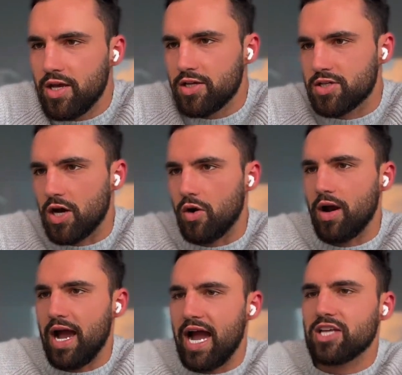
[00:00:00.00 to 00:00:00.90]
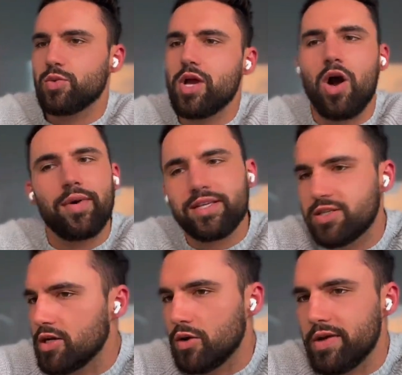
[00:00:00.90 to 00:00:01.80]
Okay. So as we
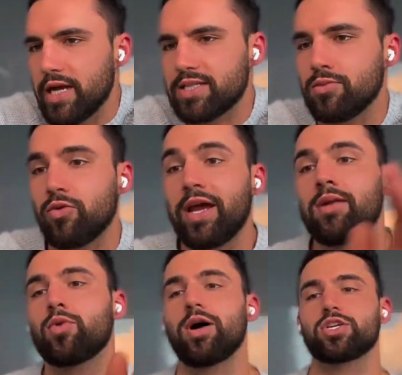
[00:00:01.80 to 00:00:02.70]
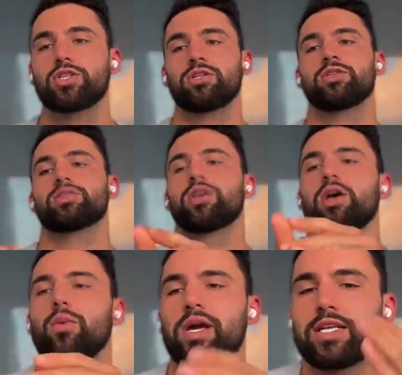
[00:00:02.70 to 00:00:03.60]
always do, we got some random
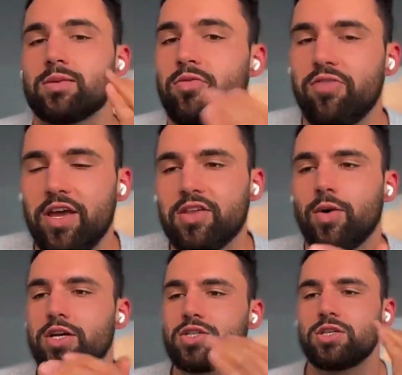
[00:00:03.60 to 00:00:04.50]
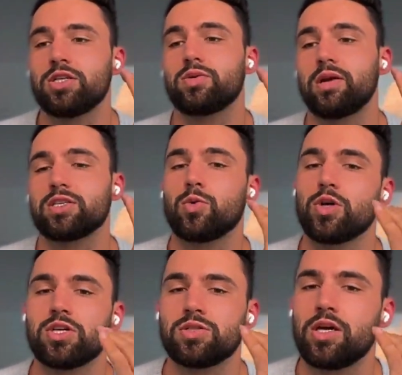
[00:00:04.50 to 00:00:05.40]
questions. We got some faith questions.
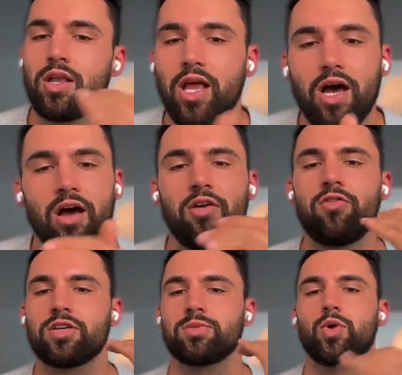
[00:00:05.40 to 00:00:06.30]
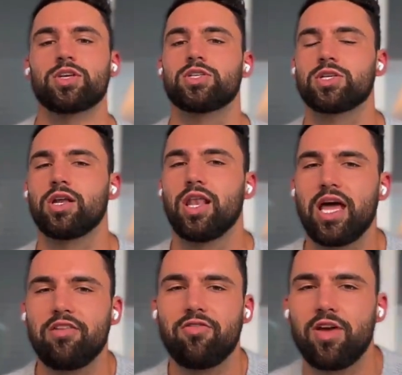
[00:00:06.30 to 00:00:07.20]
We got some questions on love. Some
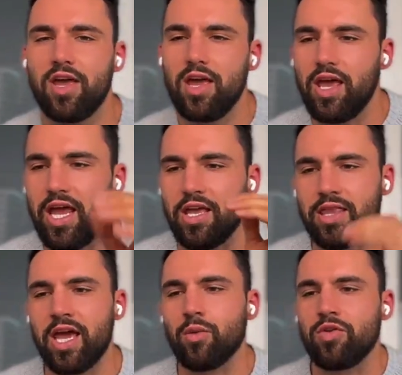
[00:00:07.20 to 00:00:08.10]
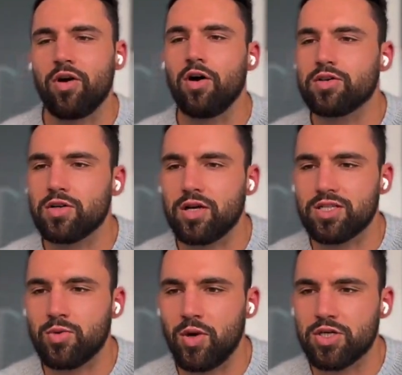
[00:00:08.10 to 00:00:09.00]
questions on life, and then we've
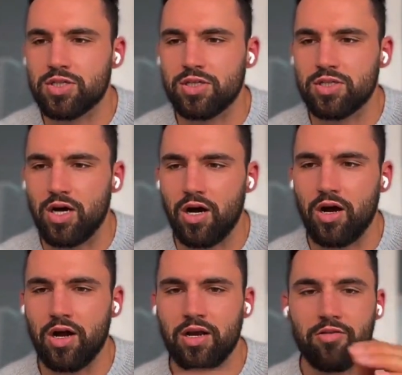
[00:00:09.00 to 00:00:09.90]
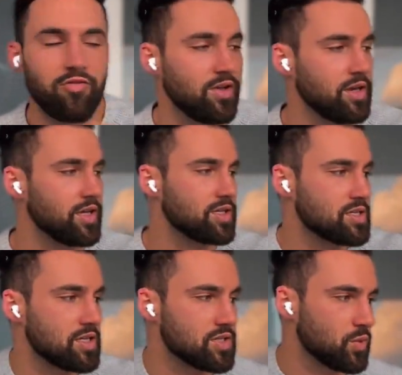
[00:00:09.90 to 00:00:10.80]
also got some questions on
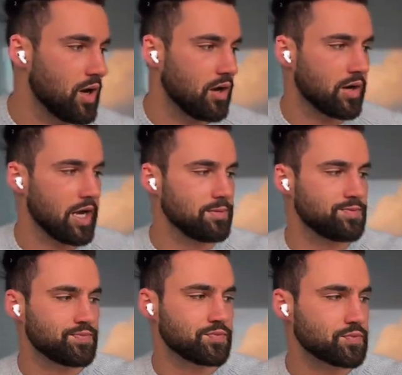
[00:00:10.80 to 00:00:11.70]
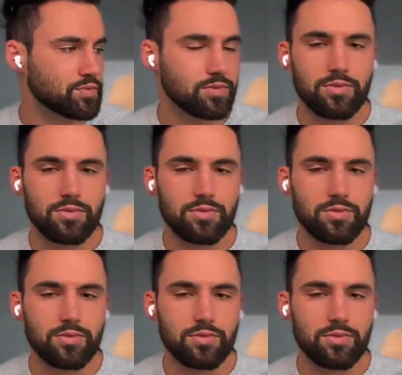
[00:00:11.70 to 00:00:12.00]
fitness as well. Okay.